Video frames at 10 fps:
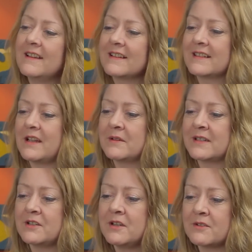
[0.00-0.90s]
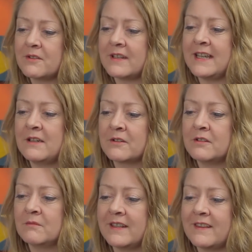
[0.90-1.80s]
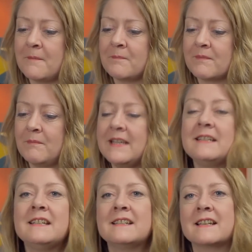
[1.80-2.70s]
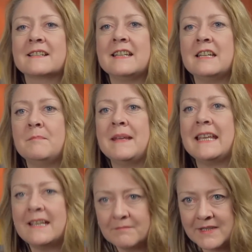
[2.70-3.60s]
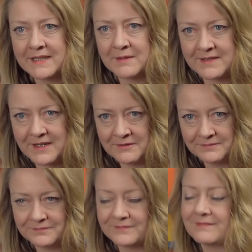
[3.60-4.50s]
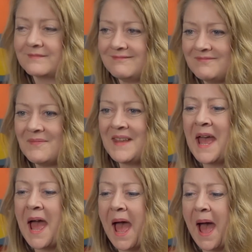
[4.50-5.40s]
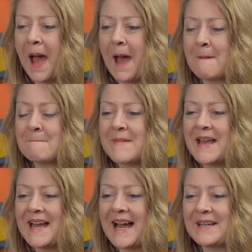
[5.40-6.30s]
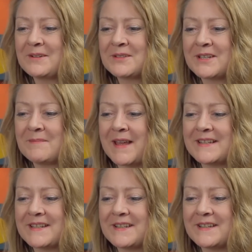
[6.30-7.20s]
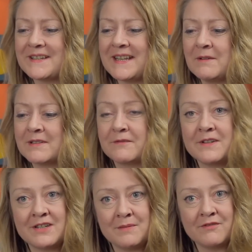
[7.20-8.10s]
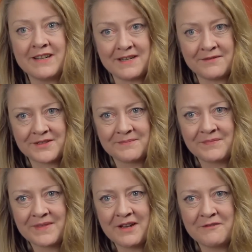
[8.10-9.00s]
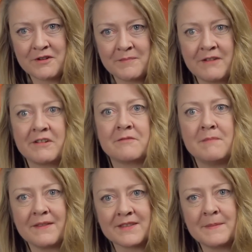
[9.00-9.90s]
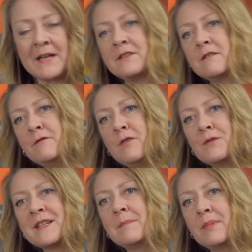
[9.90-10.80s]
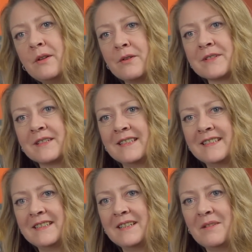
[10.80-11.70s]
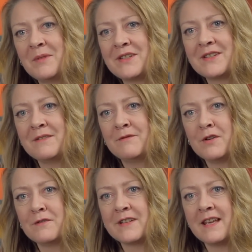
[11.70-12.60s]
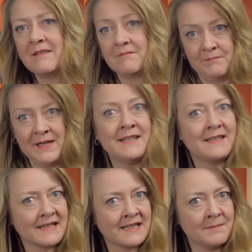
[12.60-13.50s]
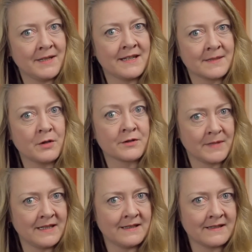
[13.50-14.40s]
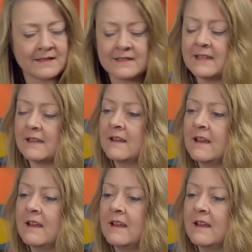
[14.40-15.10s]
So it was unusual that he got on with PT16B, as he was known. And it also meant that he was officially briefed over a period of months about an unfolding plot, which involved PT16B and his boss PT16,